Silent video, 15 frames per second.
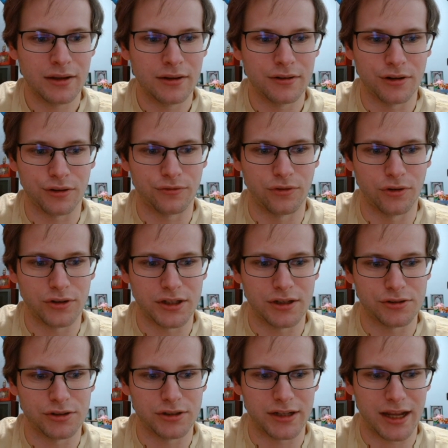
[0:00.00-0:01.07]
Another
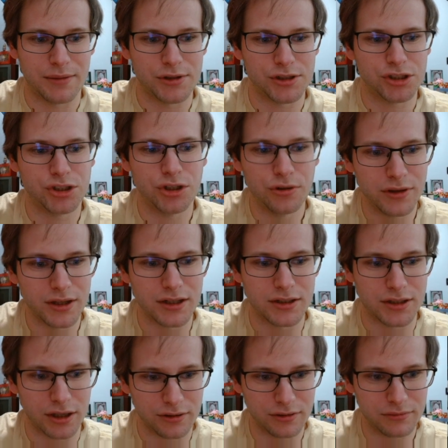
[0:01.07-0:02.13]
1400 damage to the
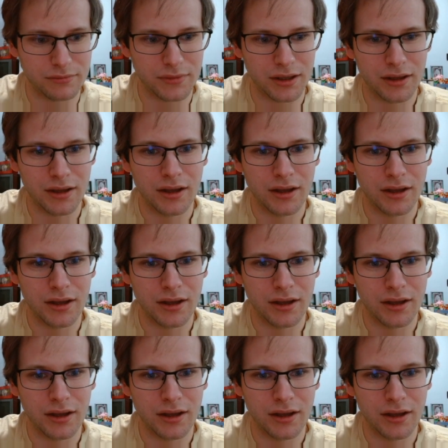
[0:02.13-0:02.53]
dome.